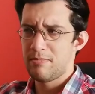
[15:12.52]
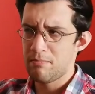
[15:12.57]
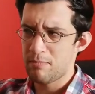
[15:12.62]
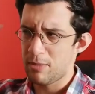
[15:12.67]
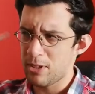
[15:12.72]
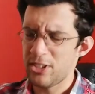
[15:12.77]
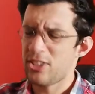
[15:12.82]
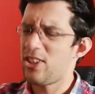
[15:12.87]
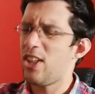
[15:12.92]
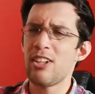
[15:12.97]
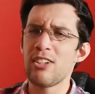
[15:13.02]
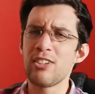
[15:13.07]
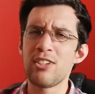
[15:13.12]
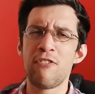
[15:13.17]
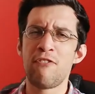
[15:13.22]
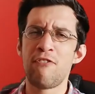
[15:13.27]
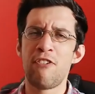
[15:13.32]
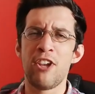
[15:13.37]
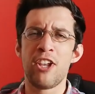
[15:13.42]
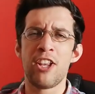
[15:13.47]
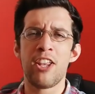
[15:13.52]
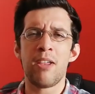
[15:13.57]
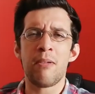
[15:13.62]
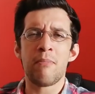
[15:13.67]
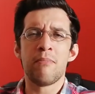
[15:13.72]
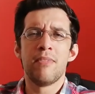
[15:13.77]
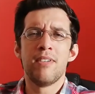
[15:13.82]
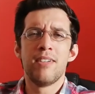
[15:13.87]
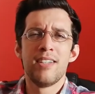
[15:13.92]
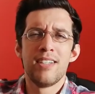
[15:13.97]
But they'll defeat him.
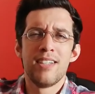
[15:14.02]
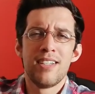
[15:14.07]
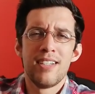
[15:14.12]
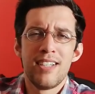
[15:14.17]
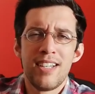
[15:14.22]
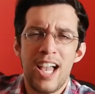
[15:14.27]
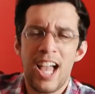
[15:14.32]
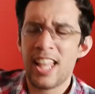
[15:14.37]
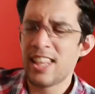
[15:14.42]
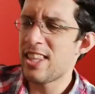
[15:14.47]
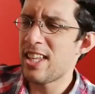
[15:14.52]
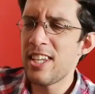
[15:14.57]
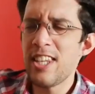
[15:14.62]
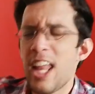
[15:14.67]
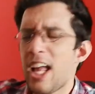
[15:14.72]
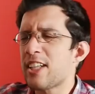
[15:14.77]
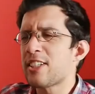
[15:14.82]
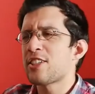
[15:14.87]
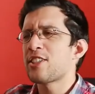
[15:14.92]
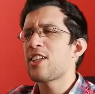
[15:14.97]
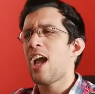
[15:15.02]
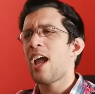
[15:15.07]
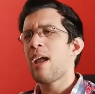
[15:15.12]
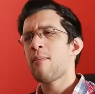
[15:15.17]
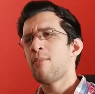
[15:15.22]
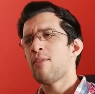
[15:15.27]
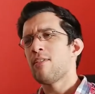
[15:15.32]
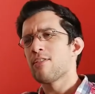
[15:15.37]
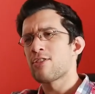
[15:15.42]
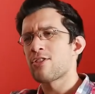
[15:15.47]
And the next
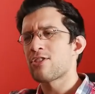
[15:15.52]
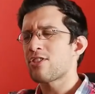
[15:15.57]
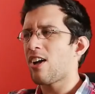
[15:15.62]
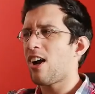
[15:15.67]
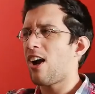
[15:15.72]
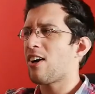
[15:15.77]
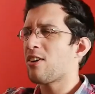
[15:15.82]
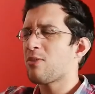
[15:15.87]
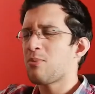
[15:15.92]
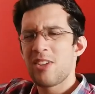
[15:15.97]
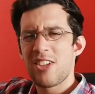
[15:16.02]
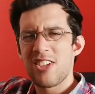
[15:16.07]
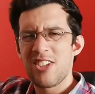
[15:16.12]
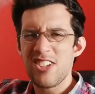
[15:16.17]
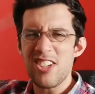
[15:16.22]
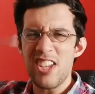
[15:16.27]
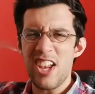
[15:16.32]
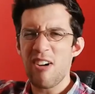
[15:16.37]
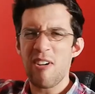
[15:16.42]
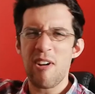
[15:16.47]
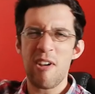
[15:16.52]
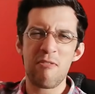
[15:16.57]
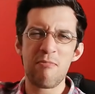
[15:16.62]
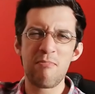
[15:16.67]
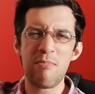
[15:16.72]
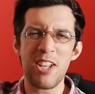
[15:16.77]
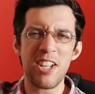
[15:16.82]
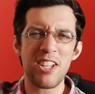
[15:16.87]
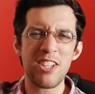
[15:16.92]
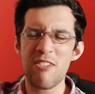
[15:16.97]
game will start with Zeref
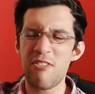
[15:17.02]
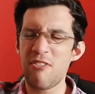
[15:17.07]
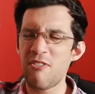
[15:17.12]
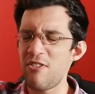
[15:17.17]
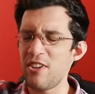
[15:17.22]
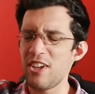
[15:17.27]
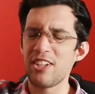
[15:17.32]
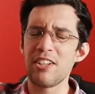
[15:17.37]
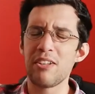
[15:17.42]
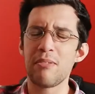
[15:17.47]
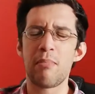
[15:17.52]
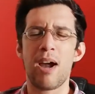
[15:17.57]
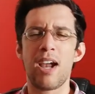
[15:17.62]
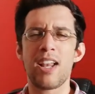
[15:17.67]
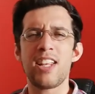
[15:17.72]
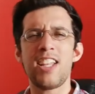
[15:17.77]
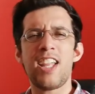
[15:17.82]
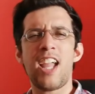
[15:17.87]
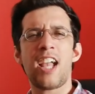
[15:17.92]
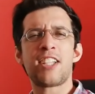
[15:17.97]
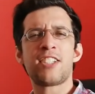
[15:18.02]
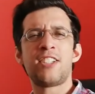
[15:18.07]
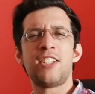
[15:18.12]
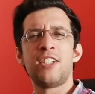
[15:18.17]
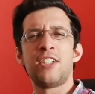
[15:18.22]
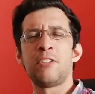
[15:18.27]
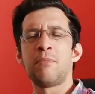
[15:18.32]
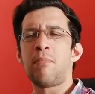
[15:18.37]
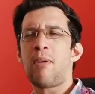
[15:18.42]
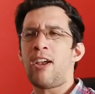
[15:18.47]
being defeated by the
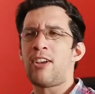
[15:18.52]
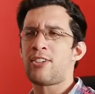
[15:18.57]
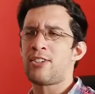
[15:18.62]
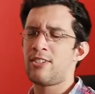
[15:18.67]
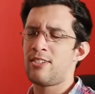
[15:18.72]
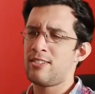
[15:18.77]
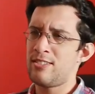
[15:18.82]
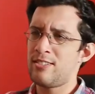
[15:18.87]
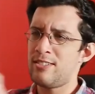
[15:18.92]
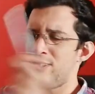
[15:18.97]
Exceed Special.